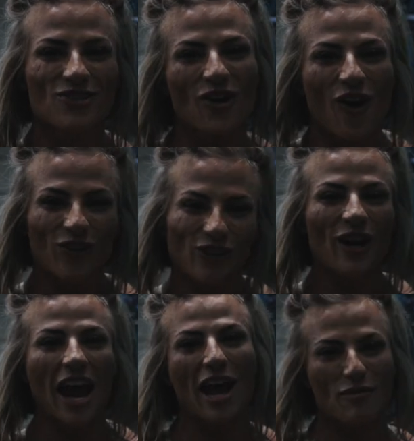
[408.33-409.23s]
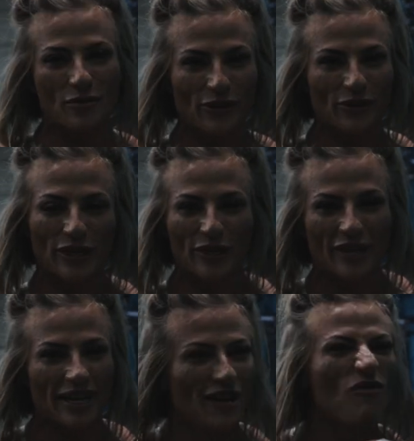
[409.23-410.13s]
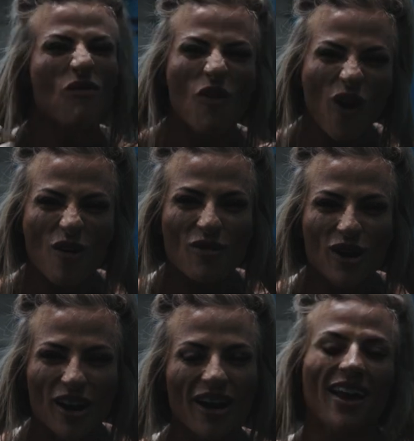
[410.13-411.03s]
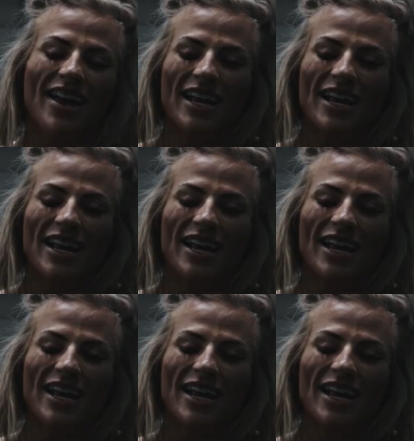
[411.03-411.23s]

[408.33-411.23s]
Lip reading: ab wheel that you can get at Walmart